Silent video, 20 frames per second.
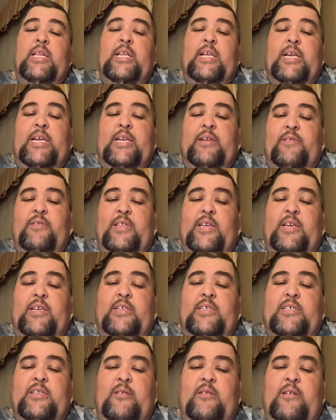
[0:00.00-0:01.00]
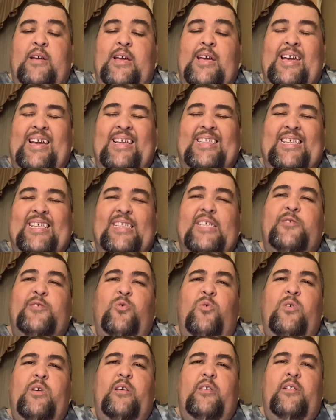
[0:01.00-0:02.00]
and everything. And I said, well, I, I, think that's
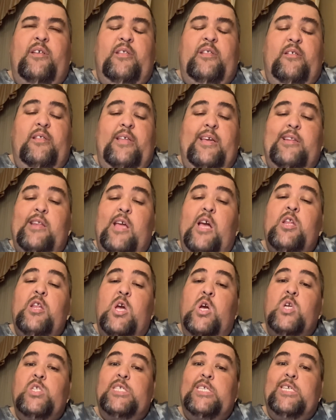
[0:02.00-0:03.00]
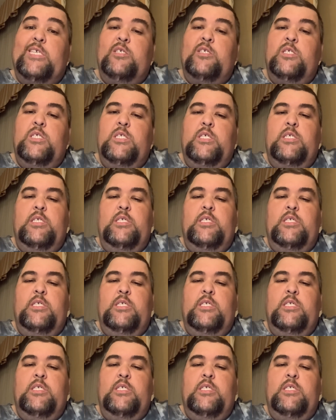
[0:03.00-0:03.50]
oil. And they're like, no, no, it's diesel.